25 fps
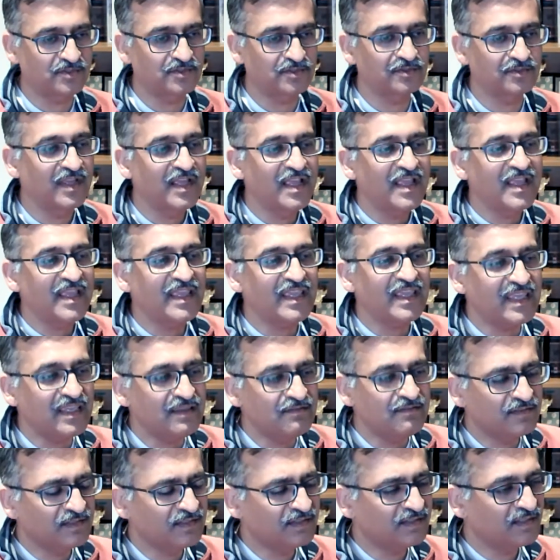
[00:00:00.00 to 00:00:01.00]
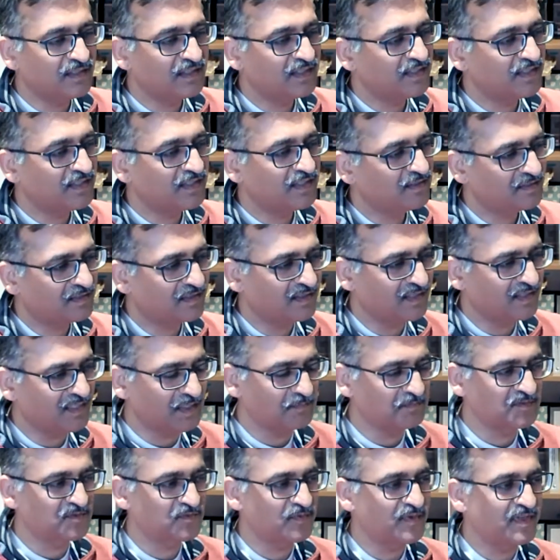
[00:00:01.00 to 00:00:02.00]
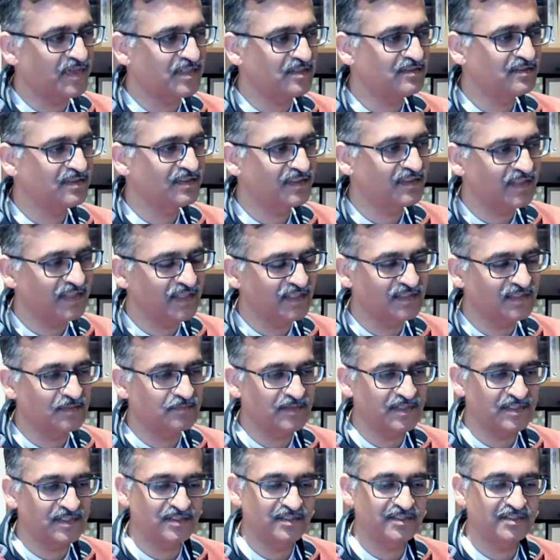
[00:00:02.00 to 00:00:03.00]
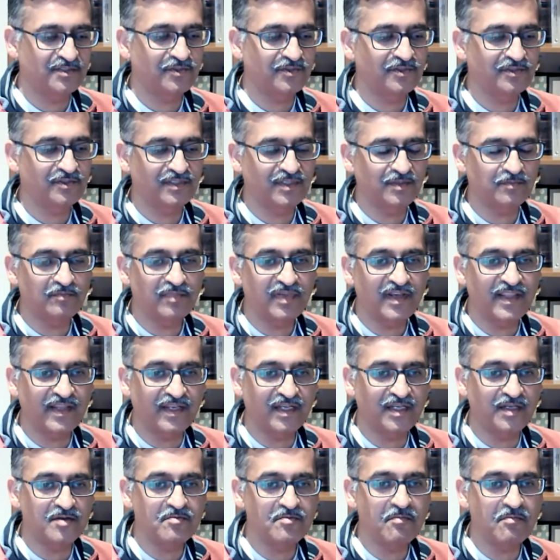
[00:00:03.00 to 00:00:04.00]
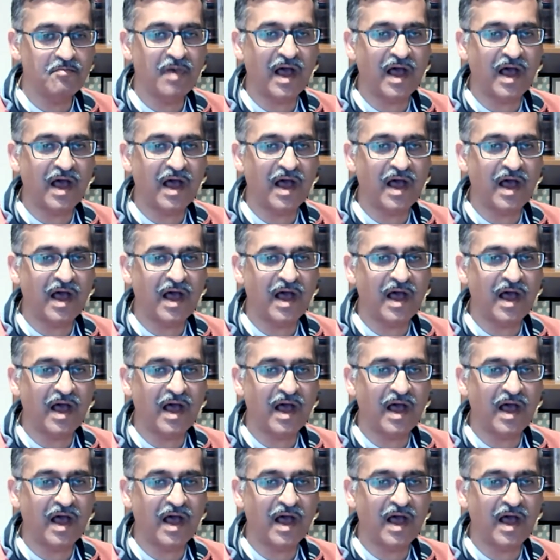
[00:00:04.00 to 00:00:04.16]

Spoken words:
So even in times where you think the patient is going to complain,